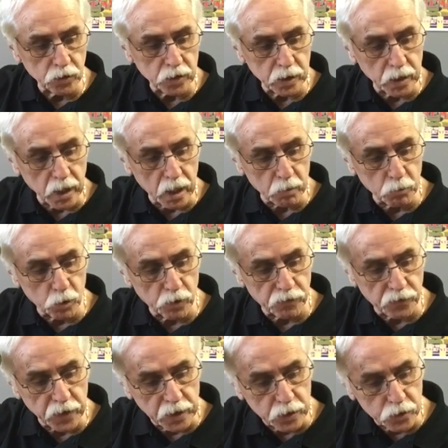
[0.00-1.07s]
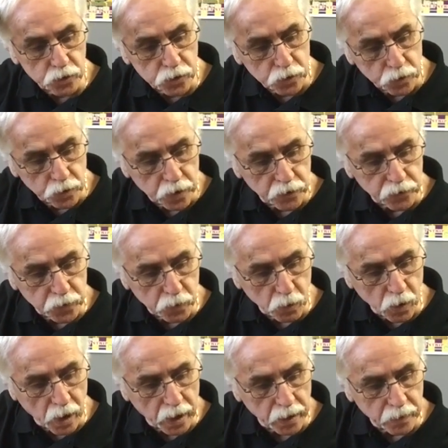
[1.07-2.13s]
add more fingers to it if you
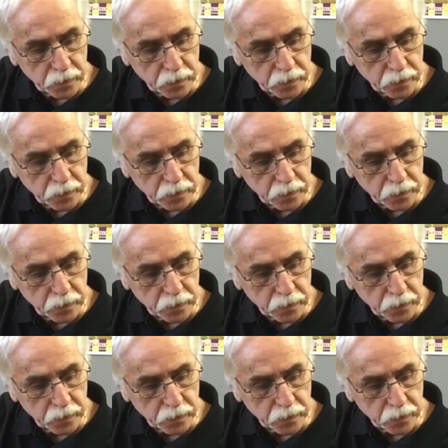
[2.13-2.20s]
want.